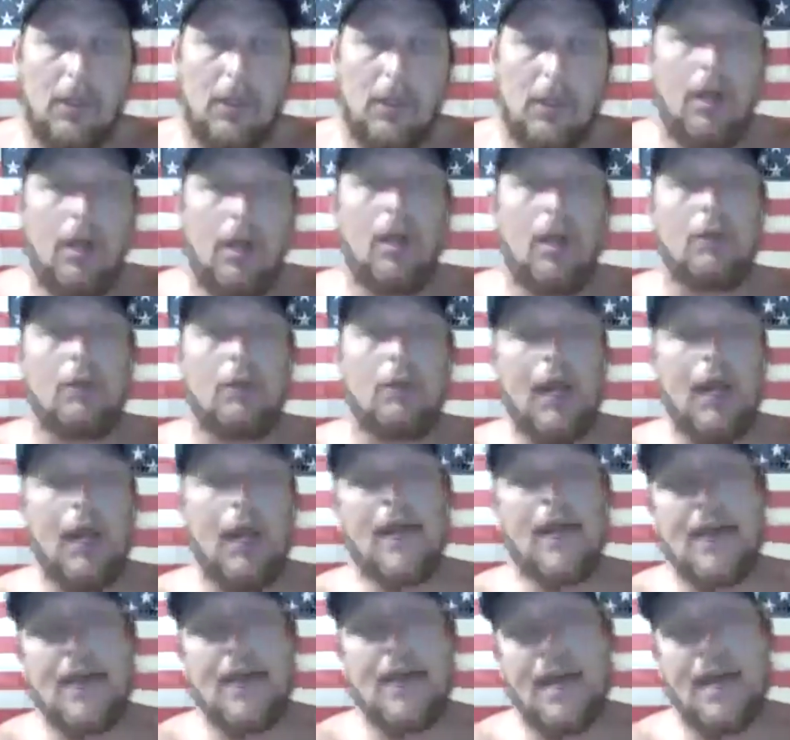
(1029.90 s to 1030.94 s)
Right
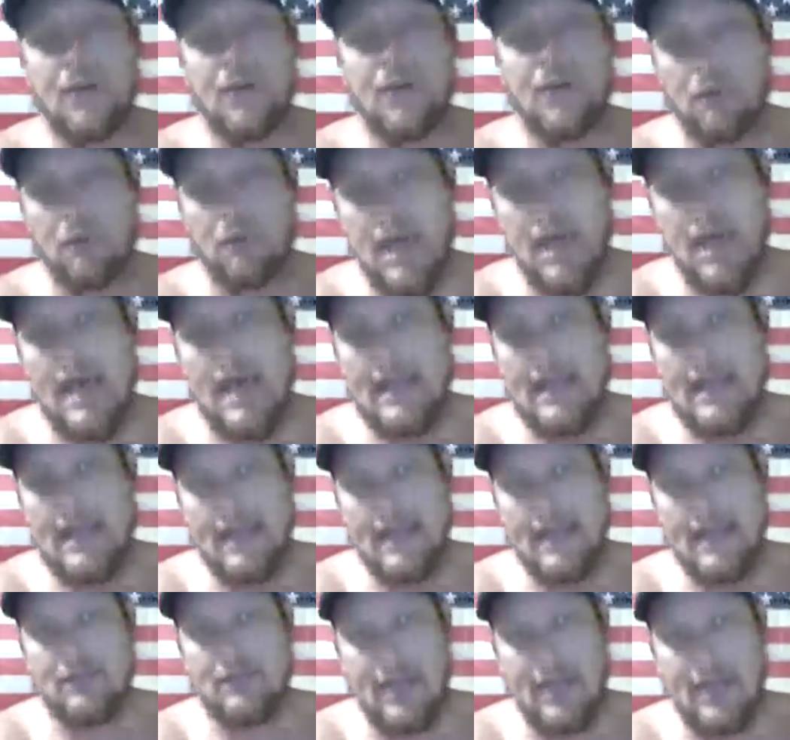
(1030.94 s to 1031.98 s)
now, the right has an
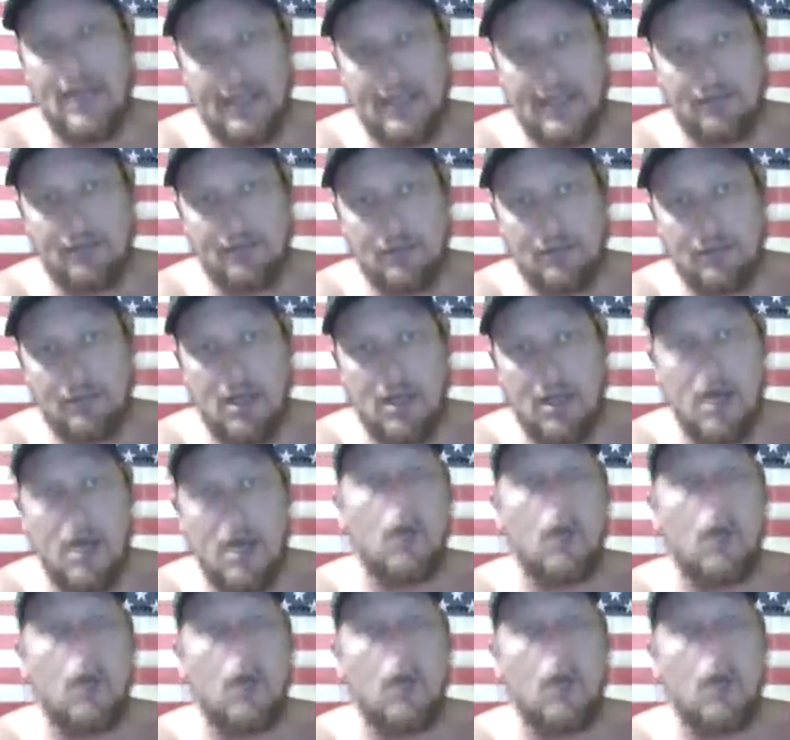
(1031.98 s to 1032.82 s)
ace in the hole